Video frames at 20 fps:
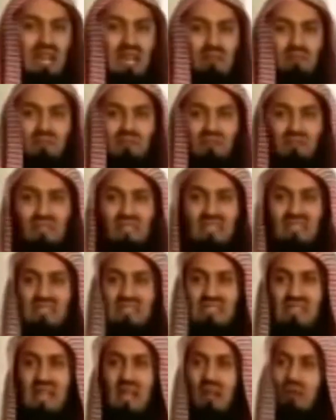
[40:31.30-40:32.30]
tribes of the
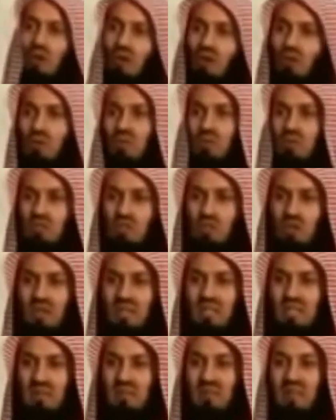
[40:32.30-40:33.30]
Ansar almost
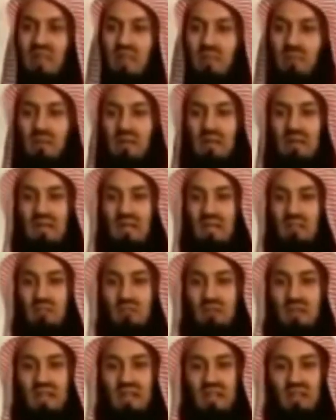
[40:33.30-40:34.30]
joined him. But Allah
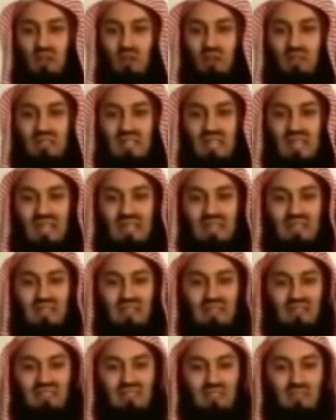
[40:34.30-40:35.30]
subhanahu wa ta'ala
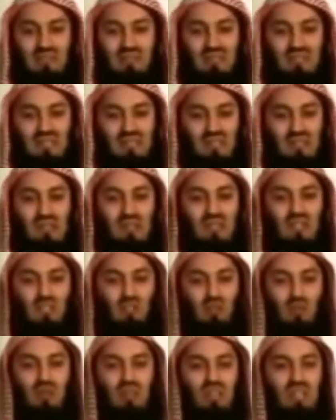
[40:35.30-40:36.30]
granted them strength.
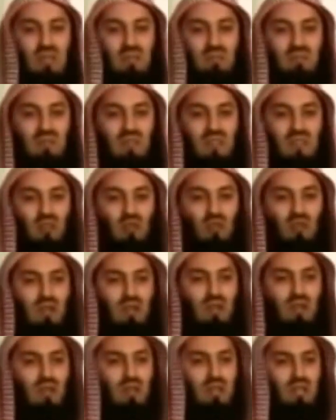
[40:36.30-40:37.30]
So with him
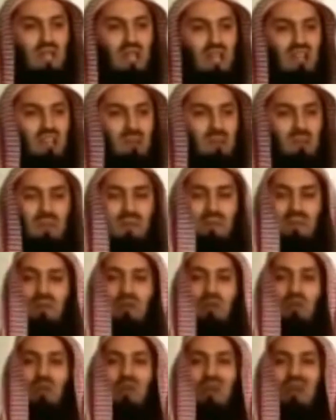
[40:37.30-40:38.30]
were 300 people
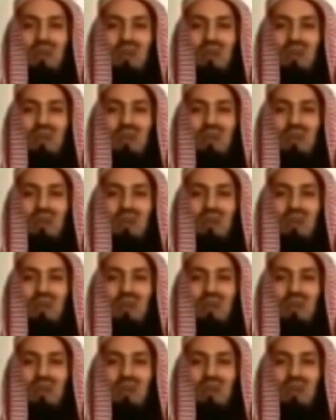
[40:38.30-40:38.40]
who